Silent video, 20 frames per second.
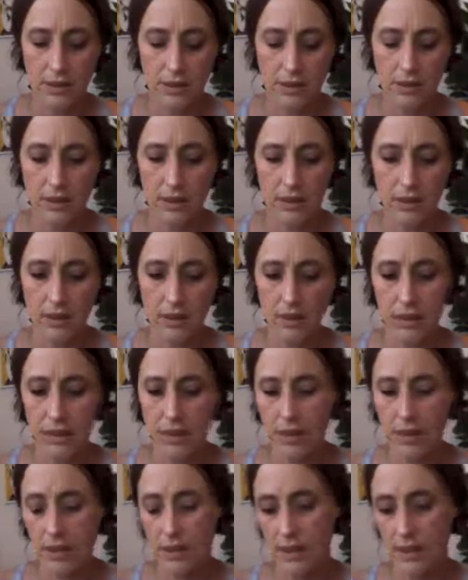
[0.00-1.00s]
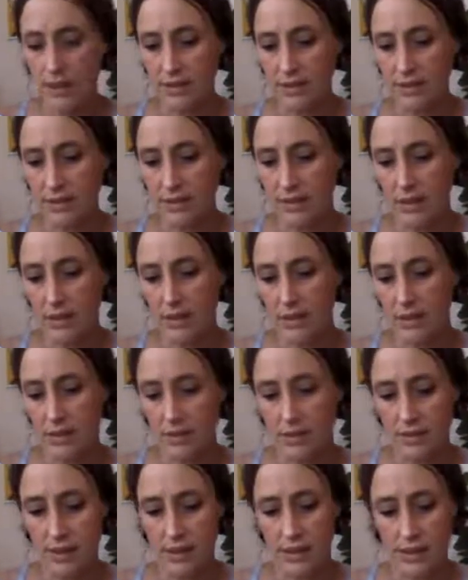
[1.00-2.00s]
that causes all this
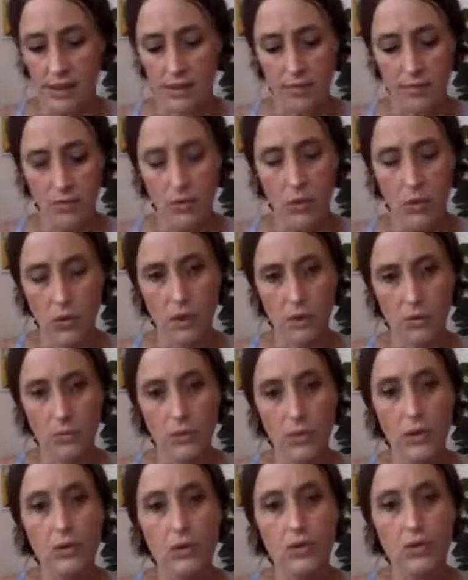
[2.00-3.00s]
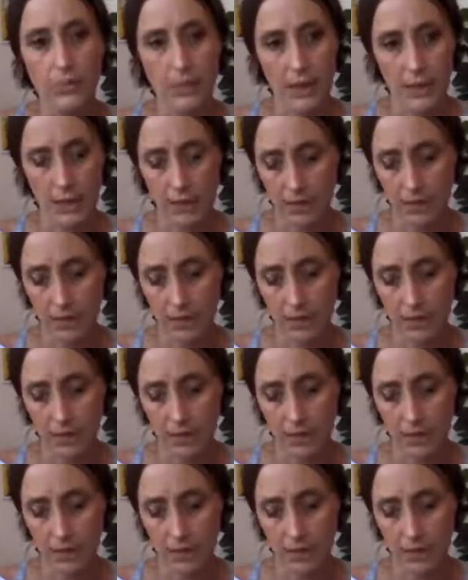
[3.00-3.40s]
kind of more movement.